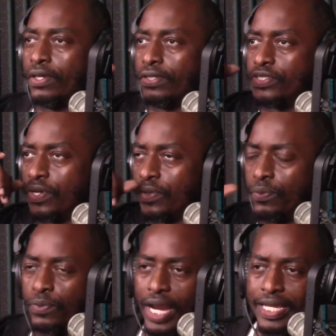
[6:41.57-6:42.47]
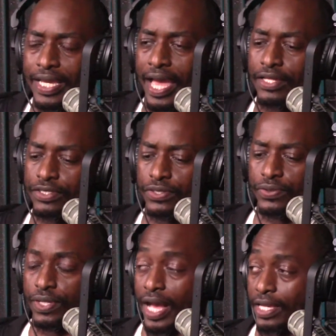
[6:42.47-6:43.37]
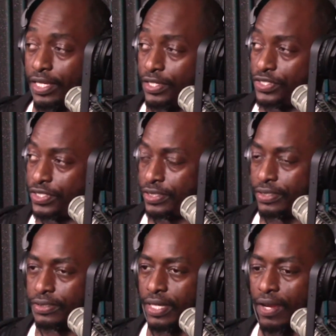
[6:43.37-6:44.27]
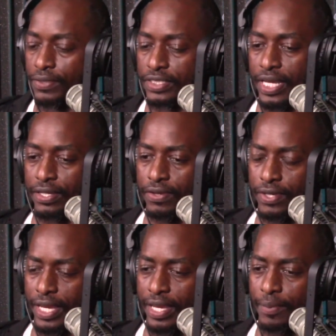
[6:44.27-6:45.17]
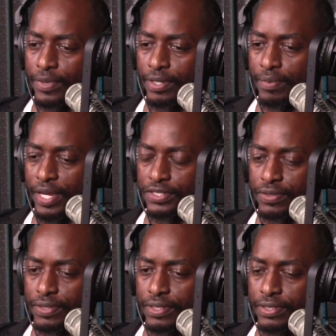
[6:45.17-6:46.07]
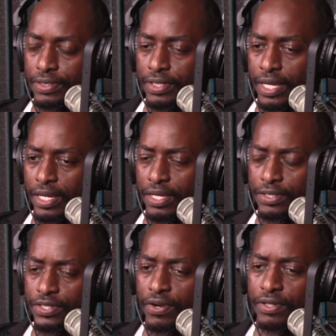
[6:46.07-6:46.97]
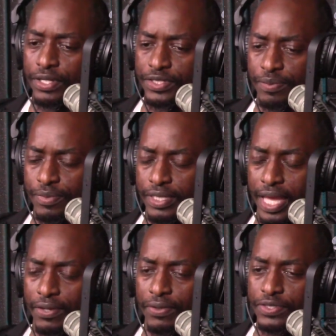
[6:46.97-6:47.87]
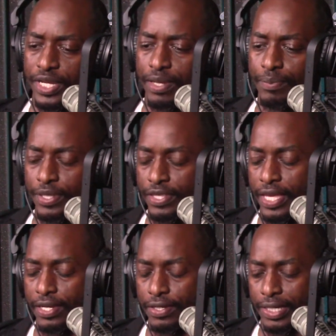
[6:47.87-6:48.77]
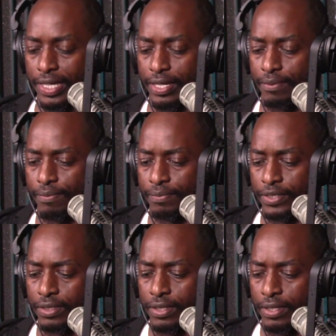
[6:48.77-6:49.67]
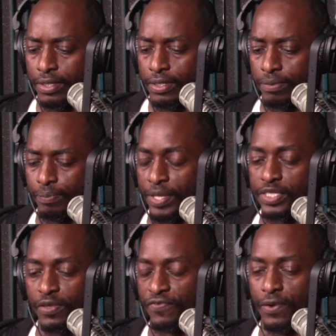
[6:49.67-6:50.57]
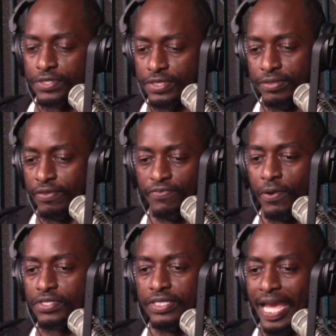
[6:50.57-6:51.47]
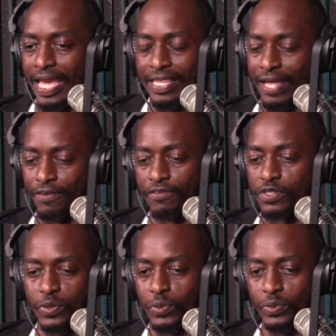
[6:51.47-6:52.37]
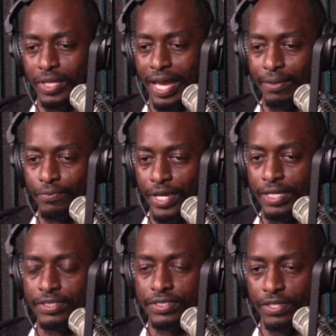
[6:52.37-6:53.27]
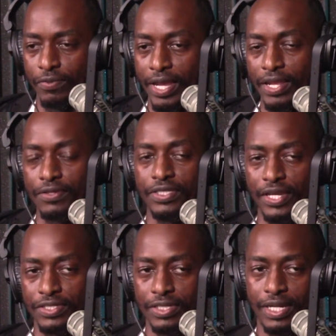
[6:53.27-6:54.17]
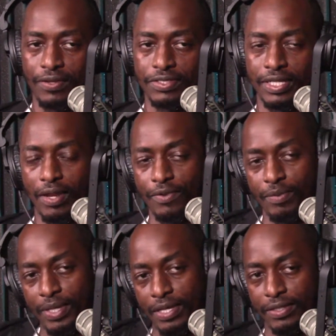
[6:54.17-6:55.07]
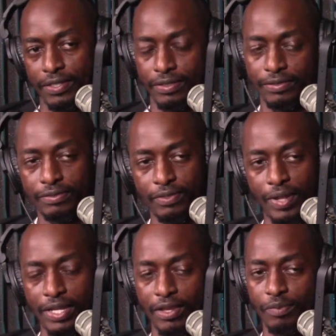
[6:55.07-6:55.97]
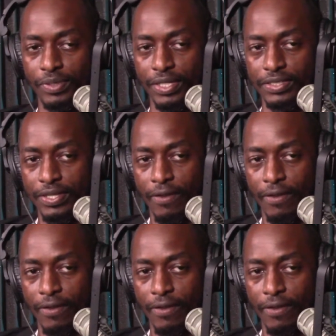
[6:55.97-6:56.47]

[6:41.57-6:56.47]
So when I got to college, I was like, okay, I'm going to major in journalism and that whole jam. But then basically the first day of school, I went to the radio station and I was like, I want to be on the radio, please.